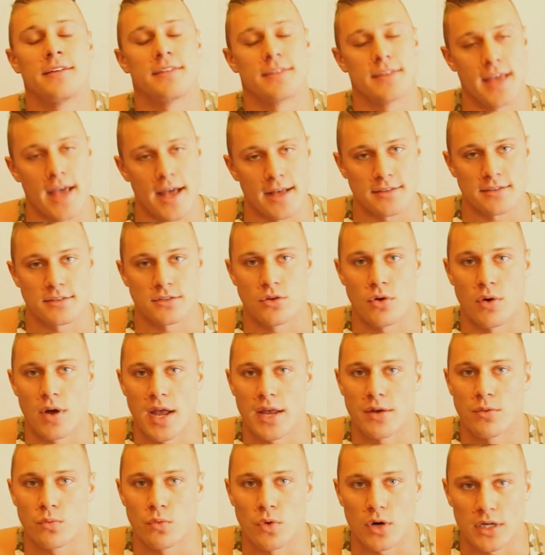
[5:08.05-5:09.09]
Yes, go
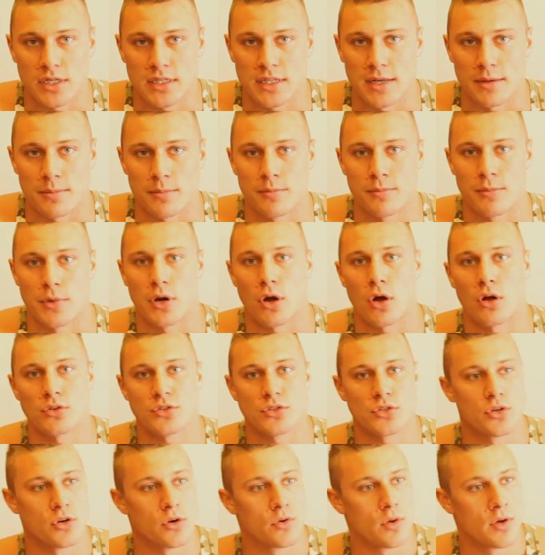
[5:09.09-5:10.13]
ahead and work them. But
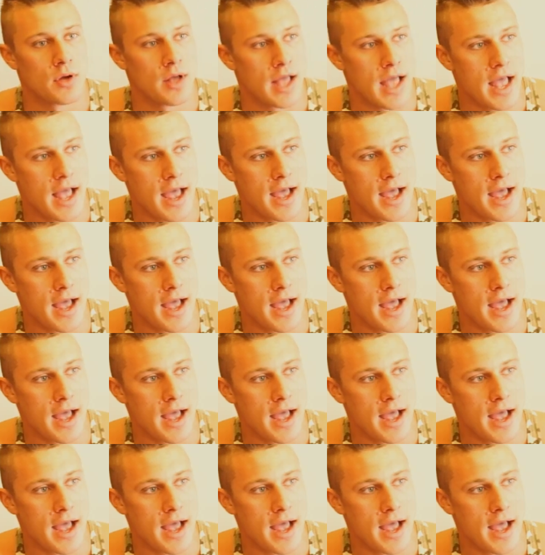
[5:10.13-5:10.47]
also